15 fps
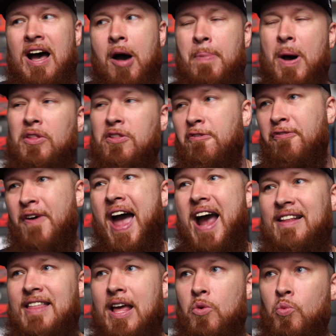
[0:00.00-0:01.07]
about the
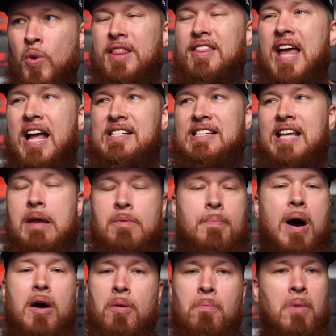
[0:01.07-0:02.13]
fact that with that same
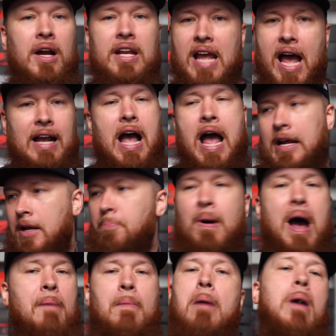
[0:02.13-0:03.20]
amount of money, I, I could
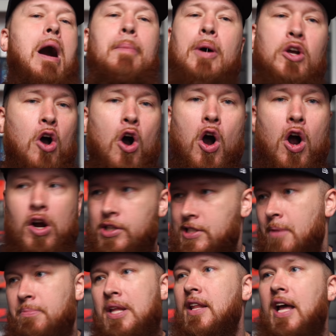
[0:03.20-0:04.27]
buy my mom a car,
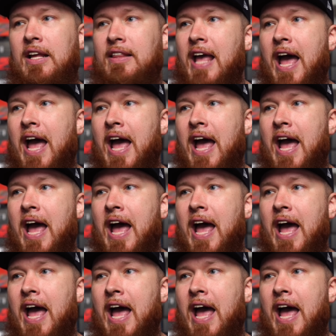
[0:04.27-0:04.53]
something like